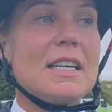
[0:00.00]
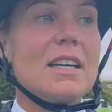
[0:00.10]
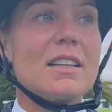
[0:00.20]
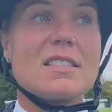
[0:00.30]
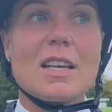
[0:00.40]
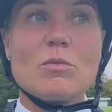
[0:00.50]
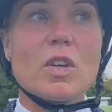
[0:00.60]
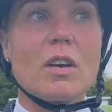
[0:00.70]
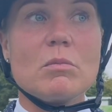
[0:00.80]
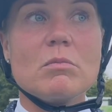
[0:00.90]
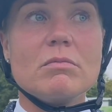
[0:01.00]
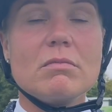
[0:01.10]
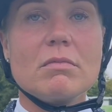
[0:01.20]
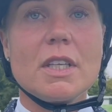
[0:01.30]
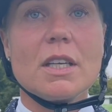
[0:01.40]
At the same time,
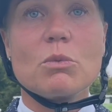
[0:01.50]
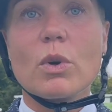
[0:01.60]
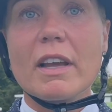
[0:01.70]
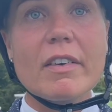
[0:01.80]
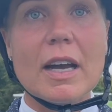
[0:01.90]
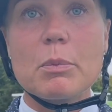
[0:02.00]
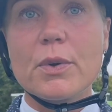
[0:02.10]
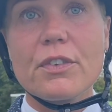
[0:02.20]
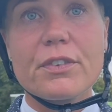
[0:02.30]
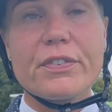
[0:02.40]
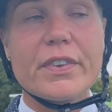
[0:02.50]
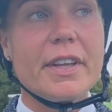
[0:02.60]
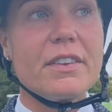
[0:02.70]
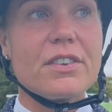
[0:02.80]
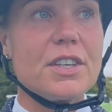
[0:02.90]
you know, whatever happens,
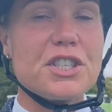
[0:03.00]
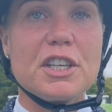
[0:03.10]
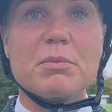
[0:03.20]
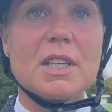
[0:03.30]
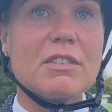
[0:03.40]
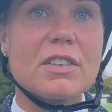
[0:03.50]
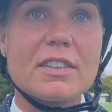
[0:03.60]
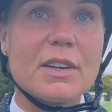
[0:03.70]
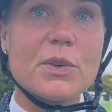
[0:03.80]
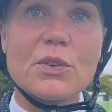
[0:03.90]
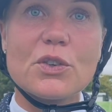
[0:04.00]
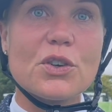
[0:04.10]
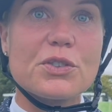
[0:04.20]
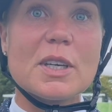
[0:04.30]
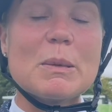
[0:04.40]
it's an achievement even to get one on the
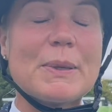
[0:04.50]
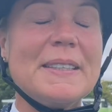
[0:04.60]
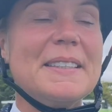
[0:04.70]
trot up.